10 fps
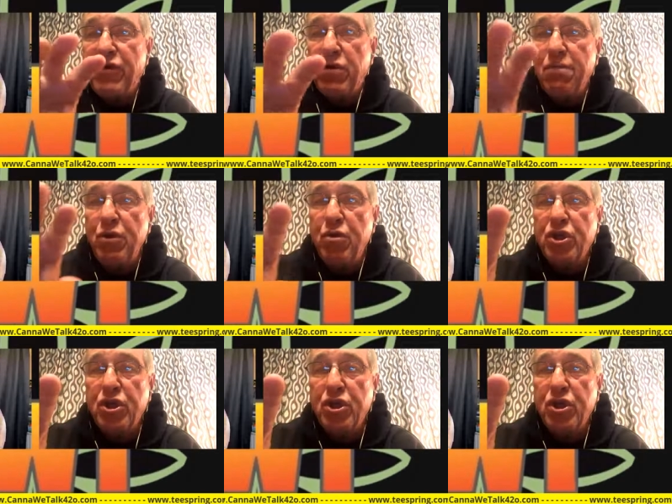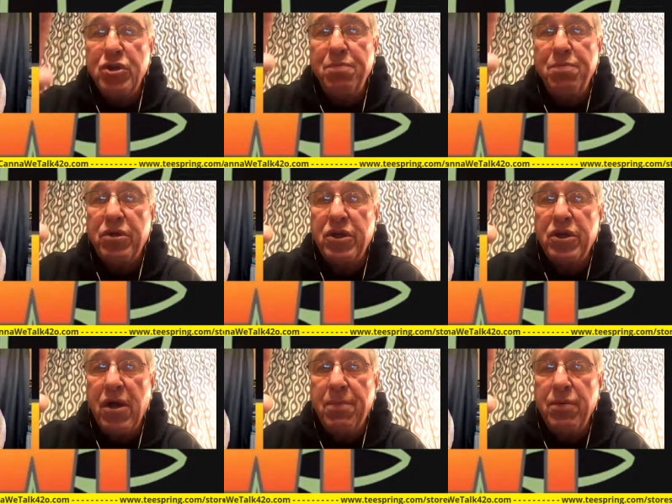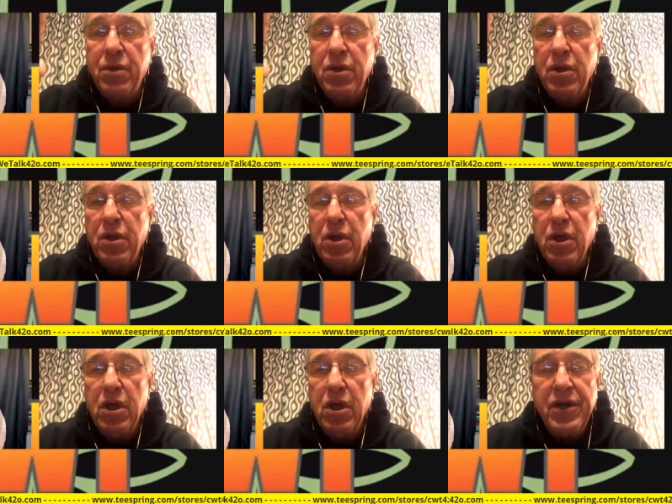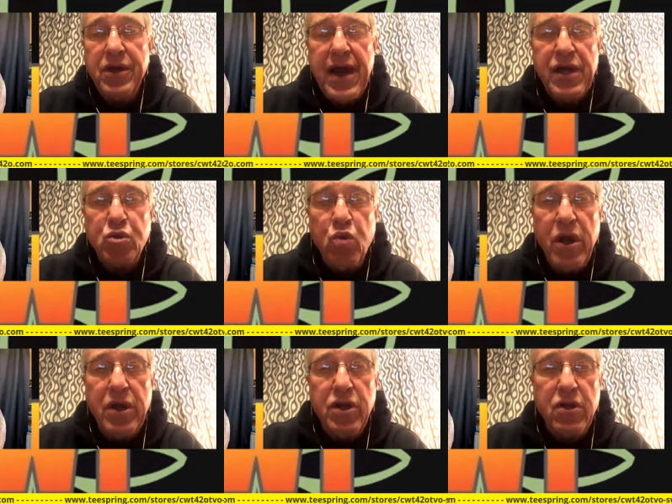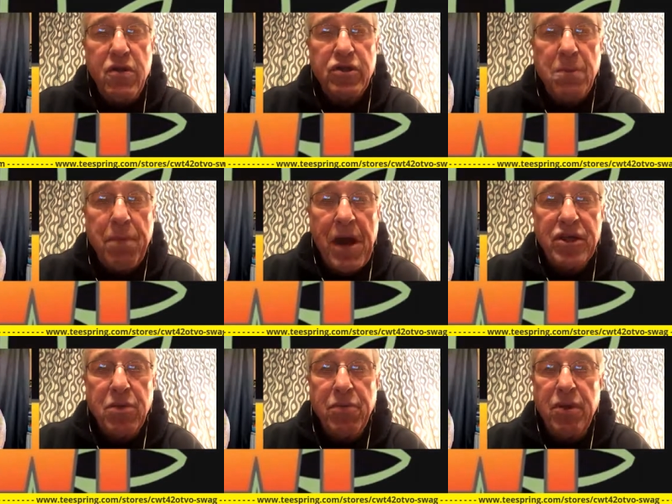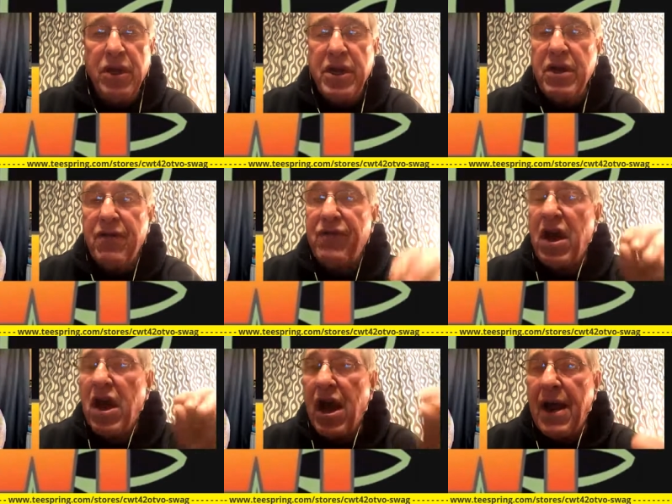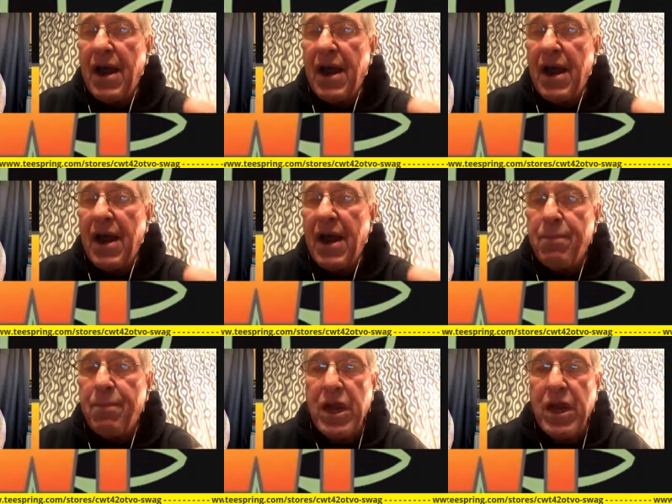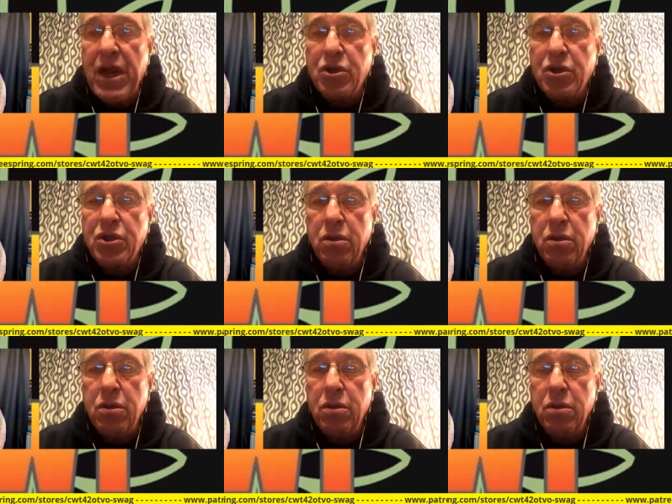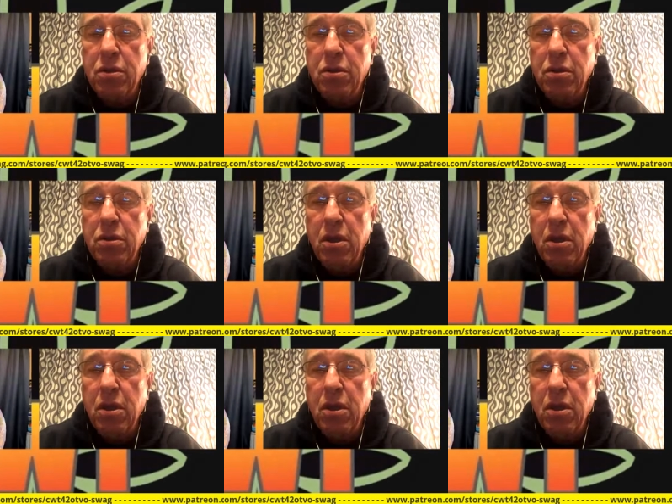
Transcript: immune system is built up, that's when there's a possibility of the hyperimmune reaction.